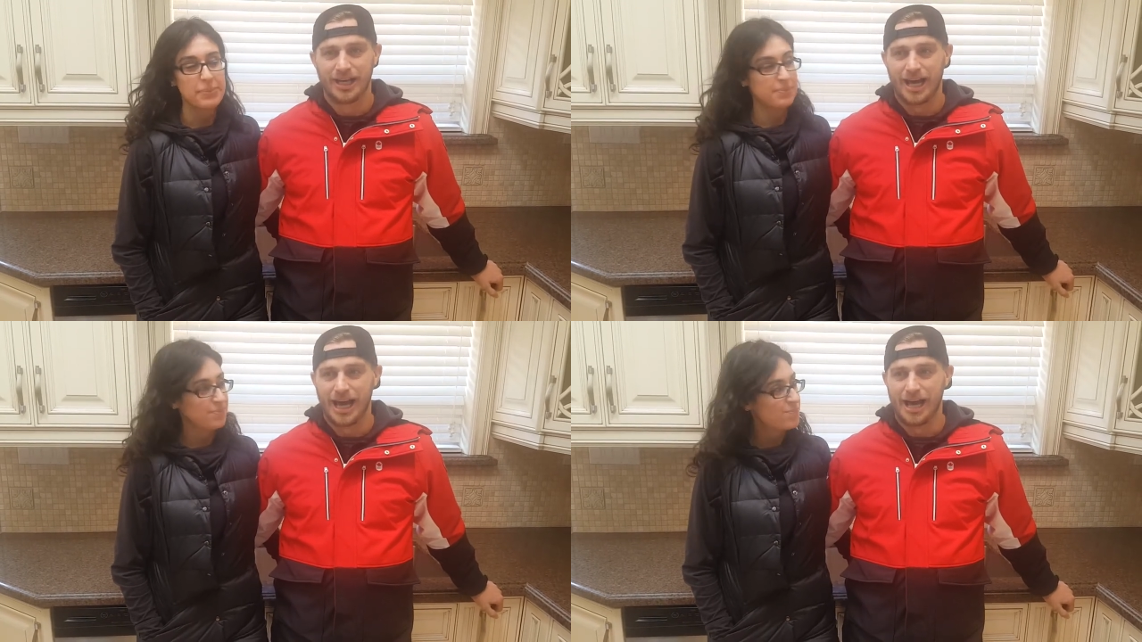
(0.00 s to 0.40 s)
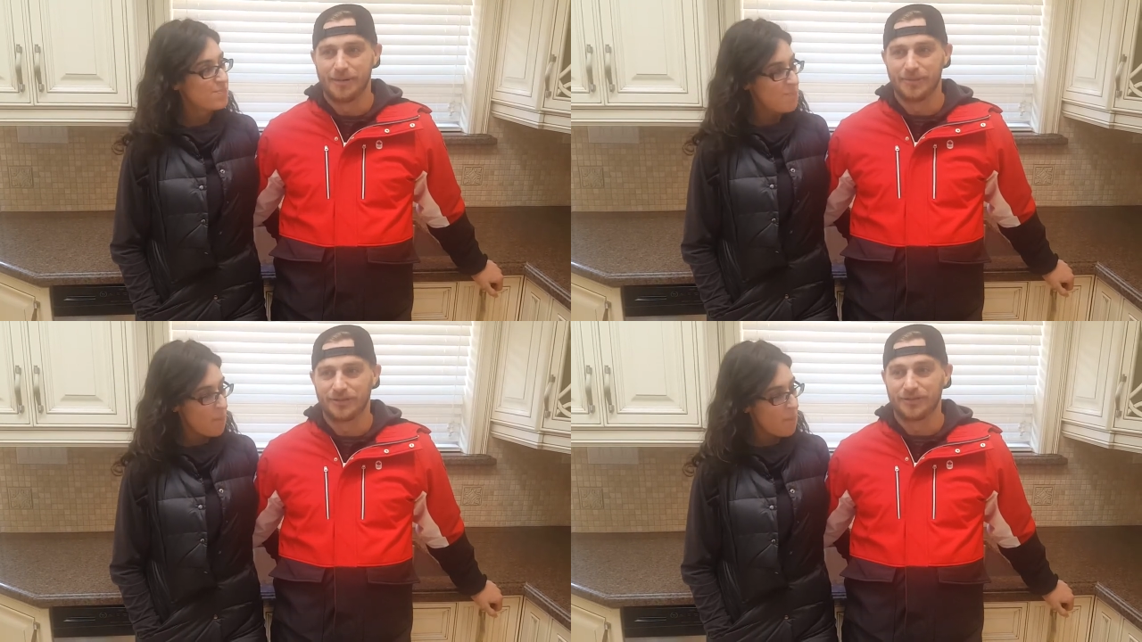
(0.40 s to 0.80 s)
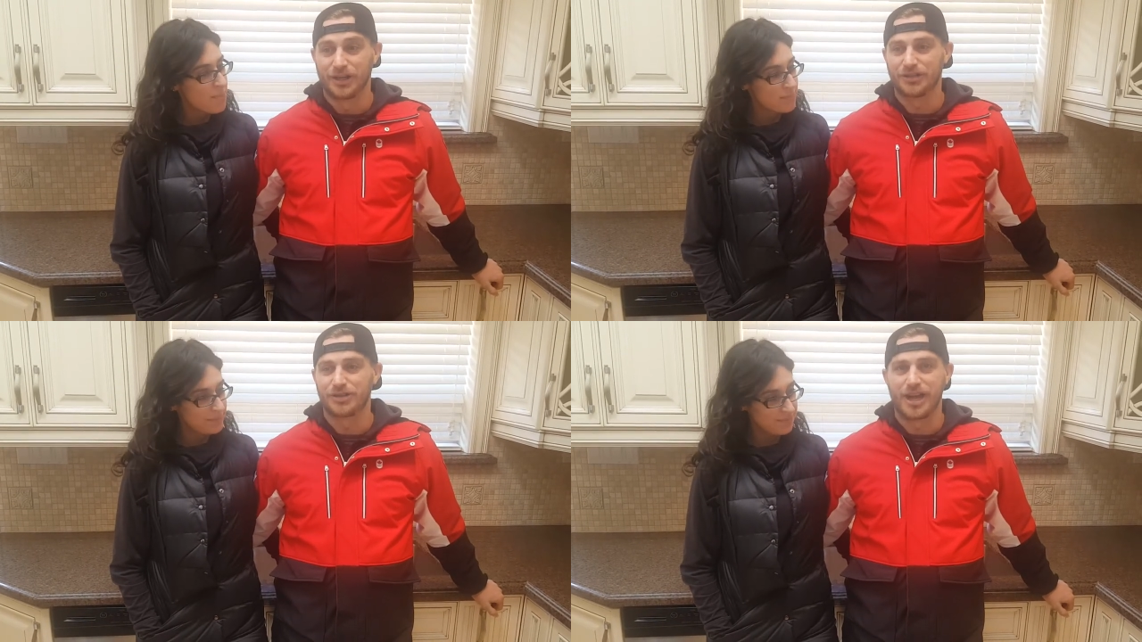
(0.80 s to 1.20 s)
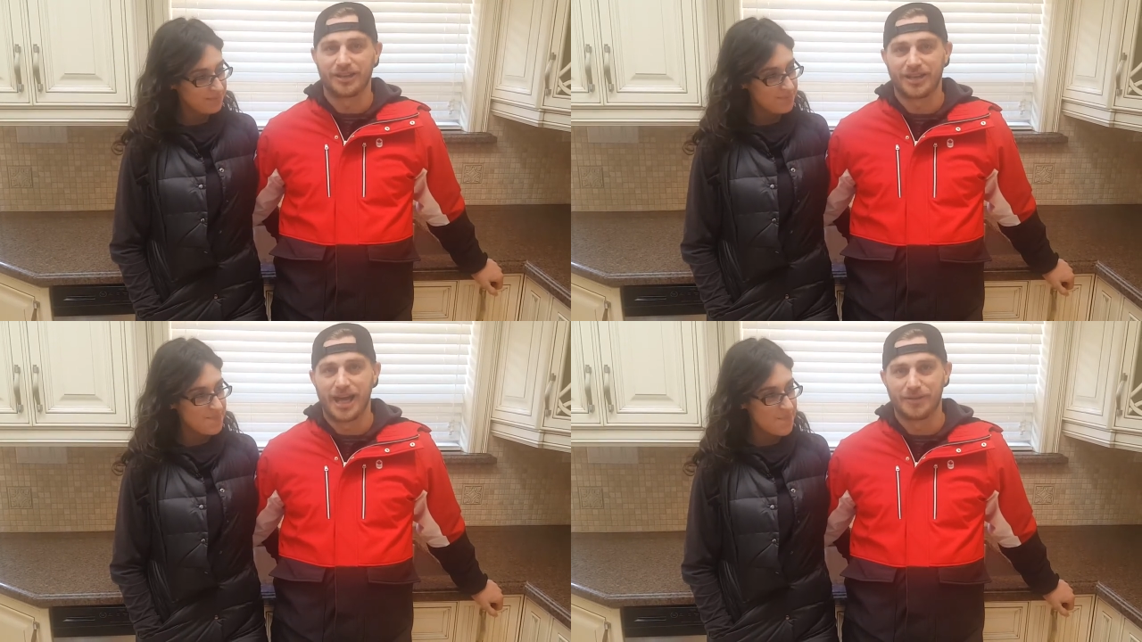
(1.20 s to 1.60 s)
Speaker 1: Um, it's a very
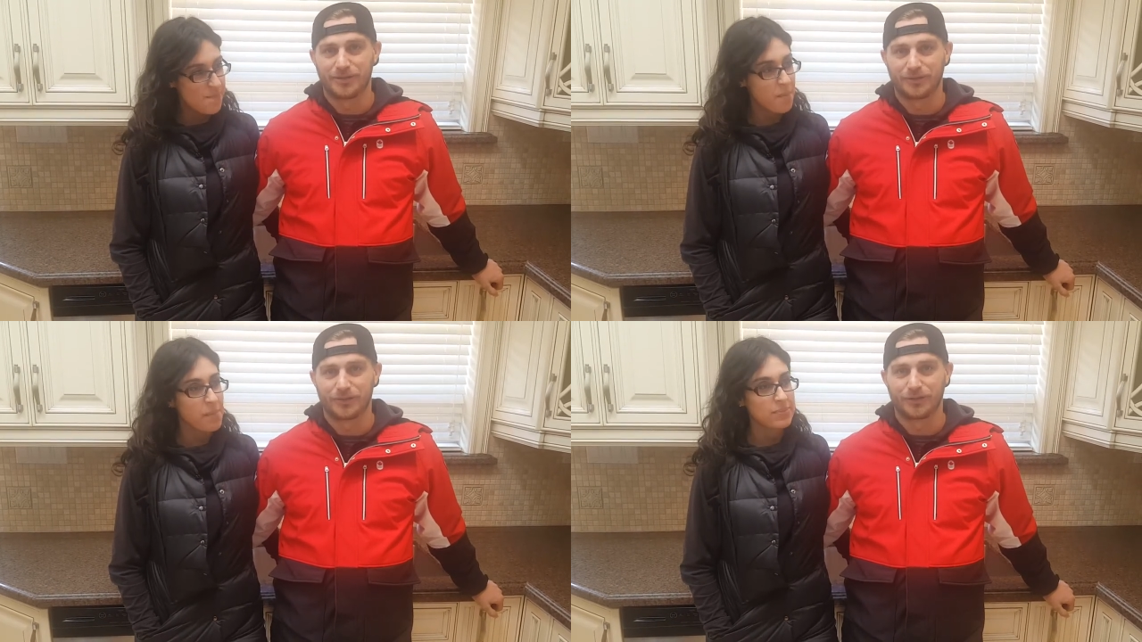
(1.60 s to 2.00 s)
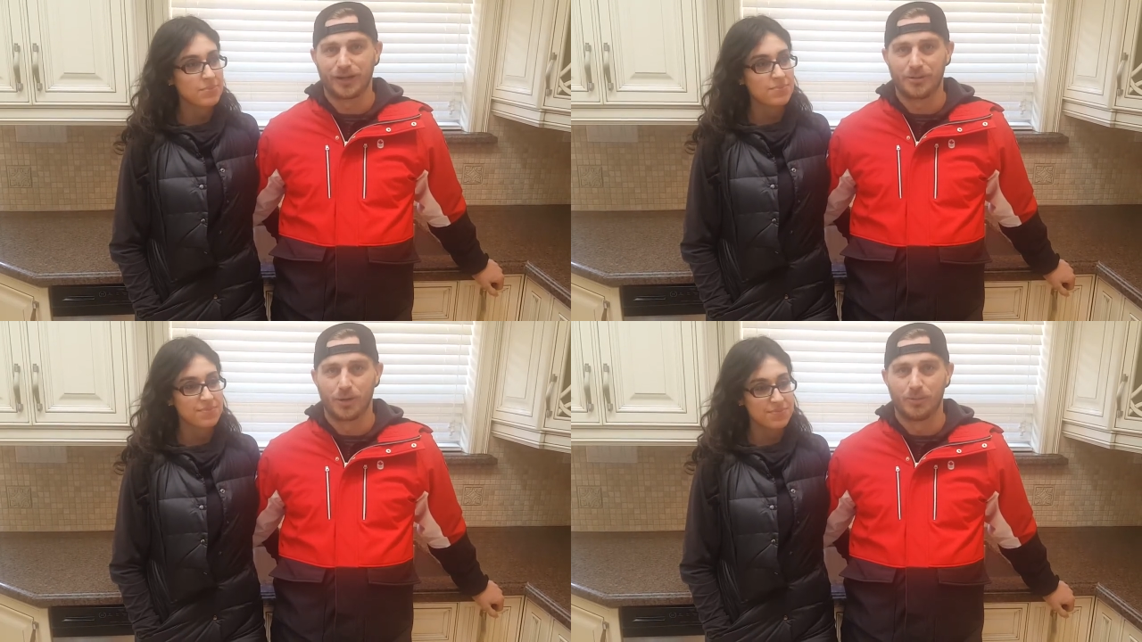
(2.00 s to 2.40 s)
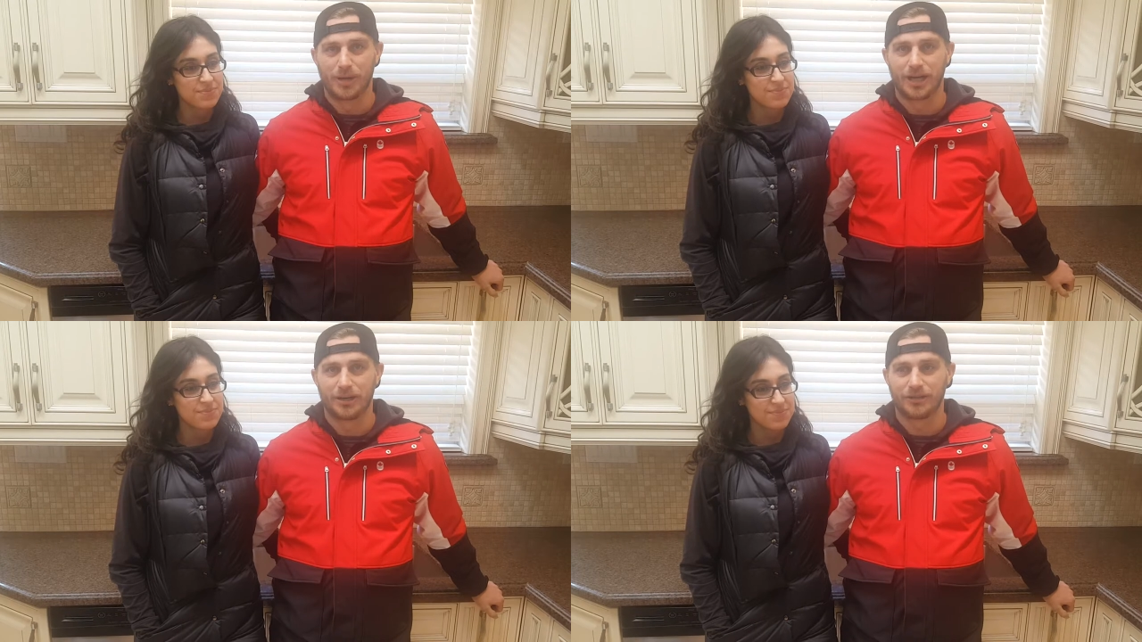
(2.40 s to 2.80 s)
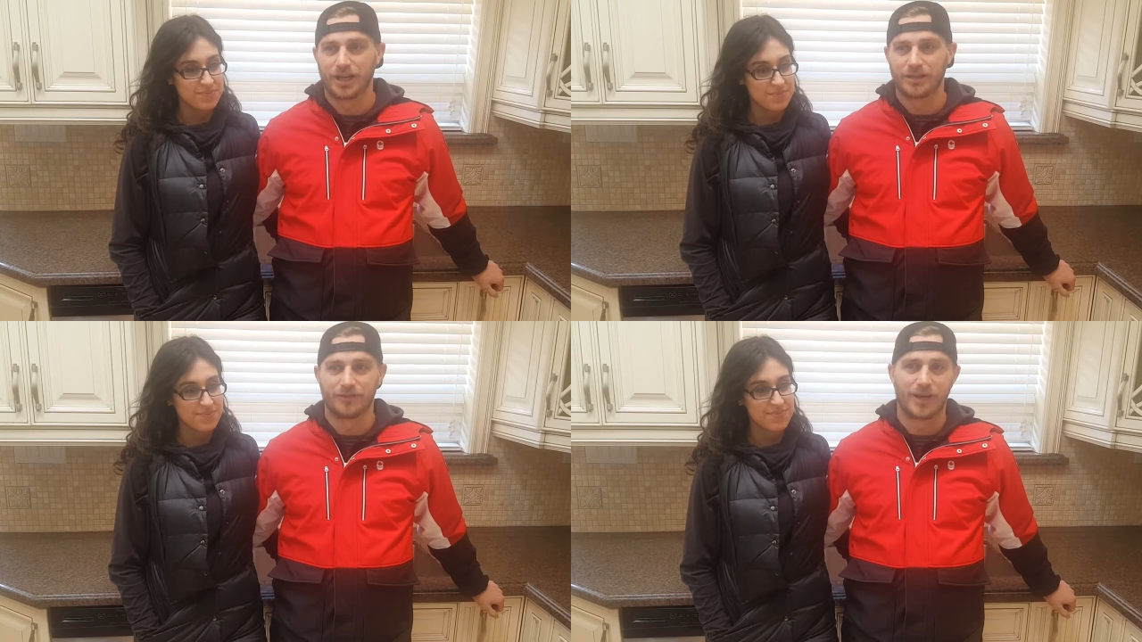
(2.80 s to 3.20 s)
trying time as a first-time home buyer
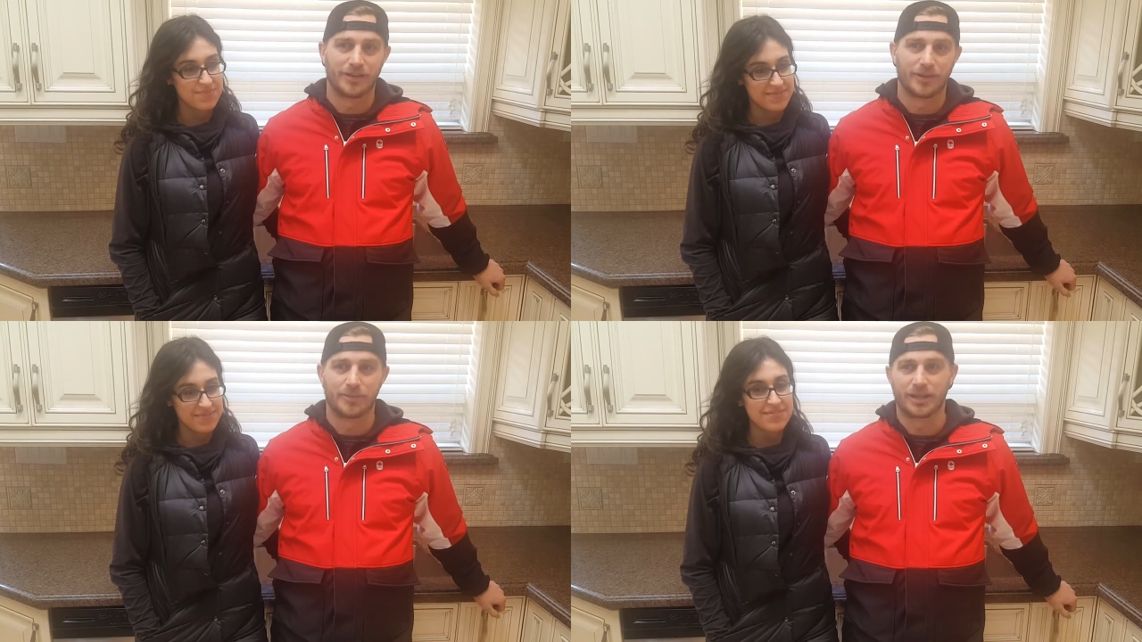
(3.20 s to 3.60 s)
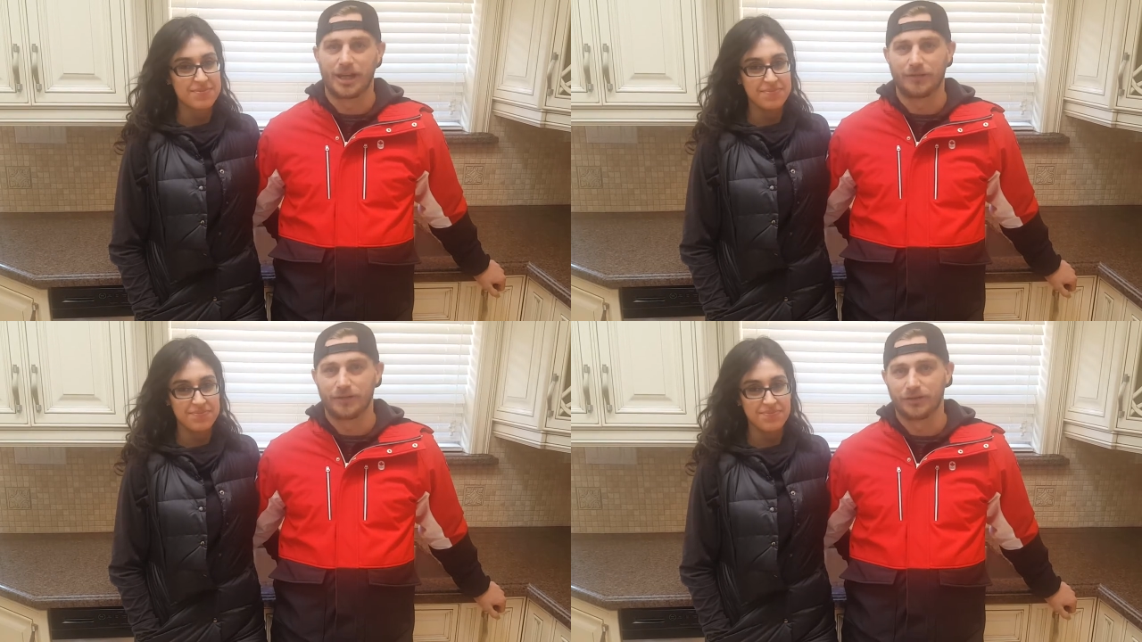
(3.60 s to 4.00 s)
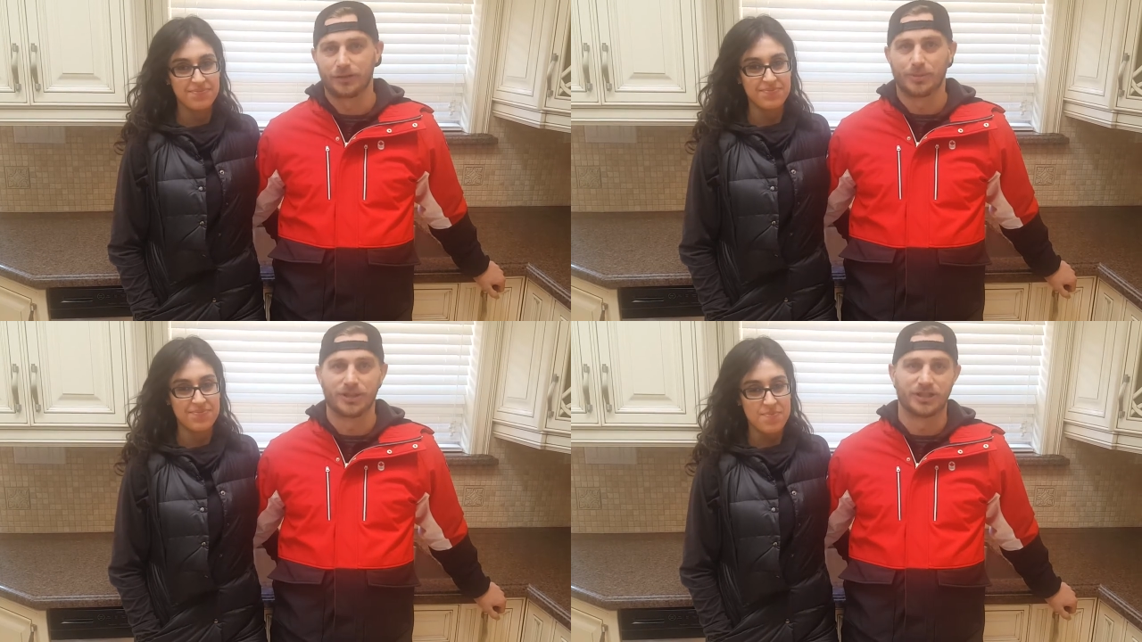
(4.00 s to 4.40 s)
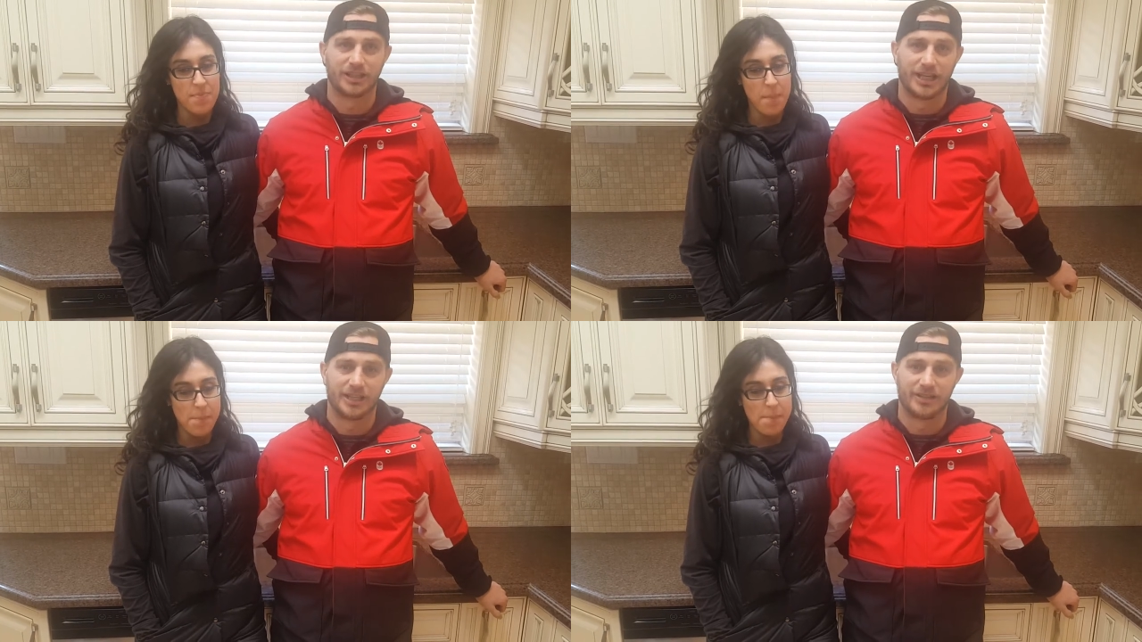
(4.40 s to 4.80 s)
trying to find something that fits your
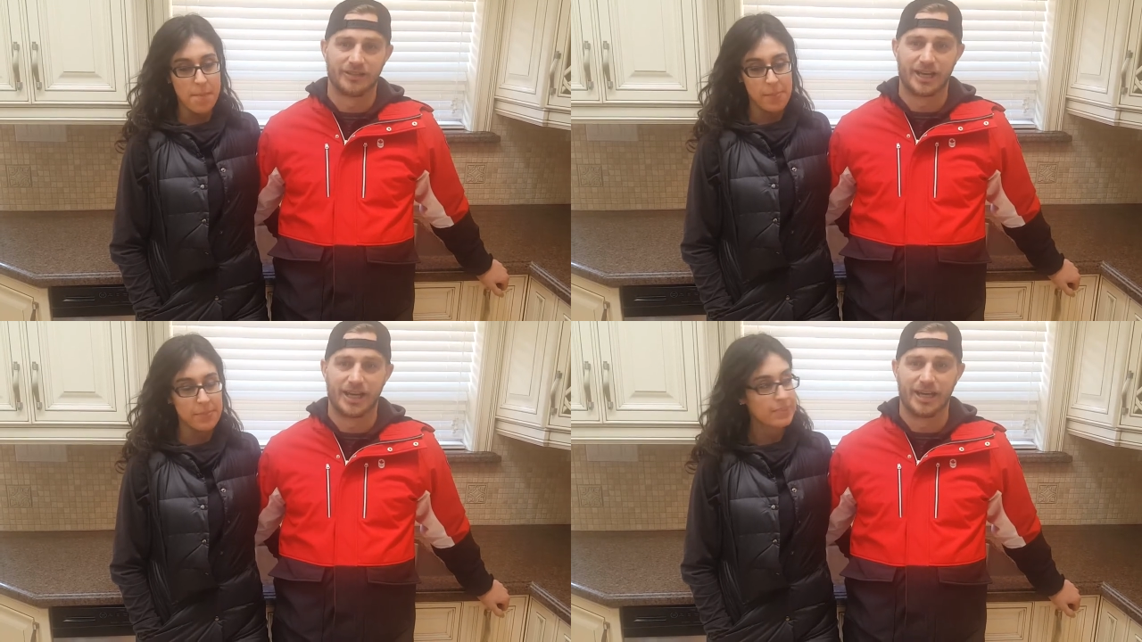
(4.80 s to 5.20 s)
budget and uh,